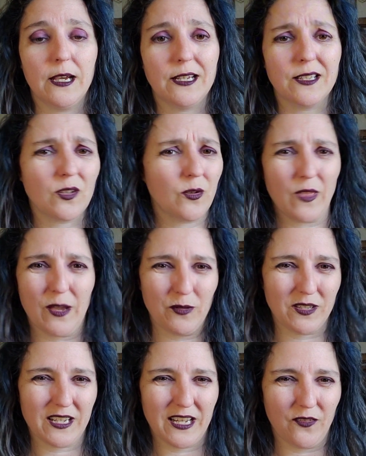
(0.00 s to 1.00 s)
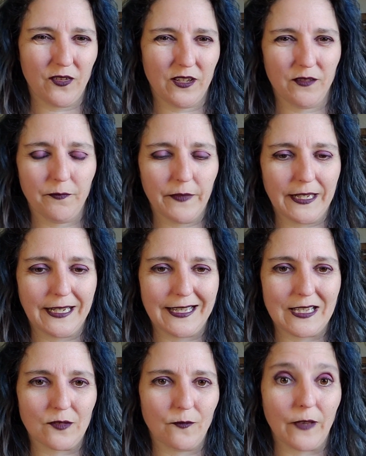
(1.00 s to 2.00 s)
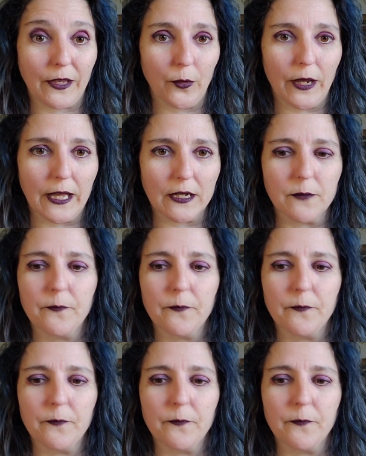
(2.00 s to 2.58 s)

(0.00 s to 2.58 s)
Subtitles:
So that was kind of a nice value add.